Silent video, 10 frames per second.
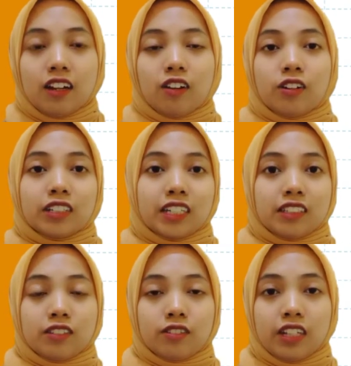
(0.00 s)
or
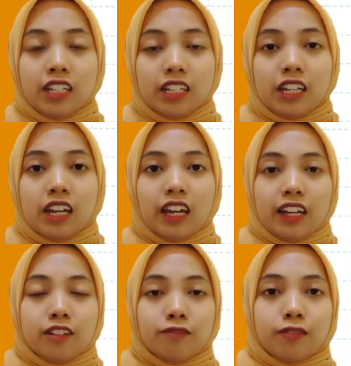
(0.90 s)
category.
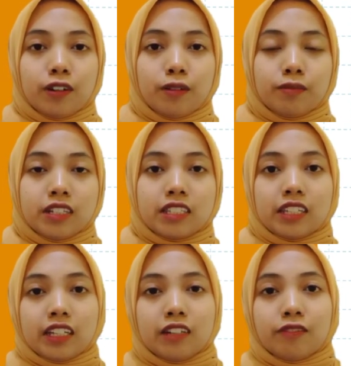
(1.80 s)
And from the
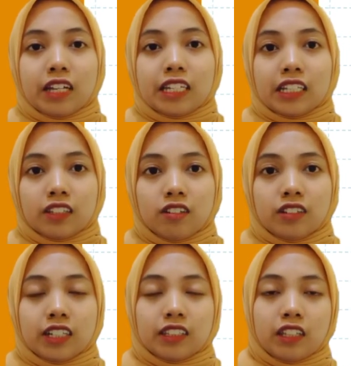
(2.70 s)
second validator,
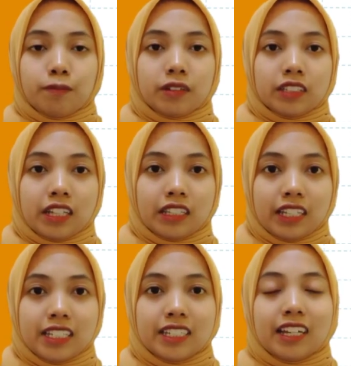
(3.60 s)
get the
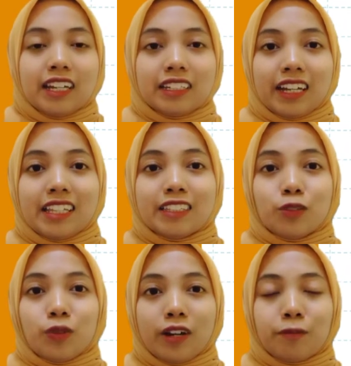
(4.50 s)
percentage
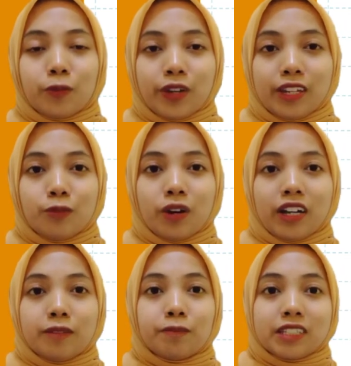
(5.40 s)

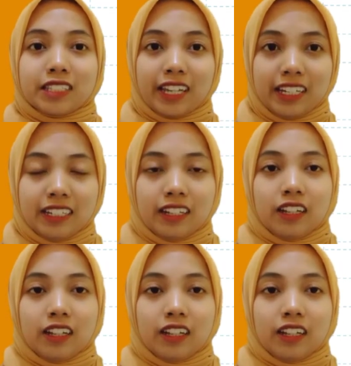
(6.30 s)
91.1%.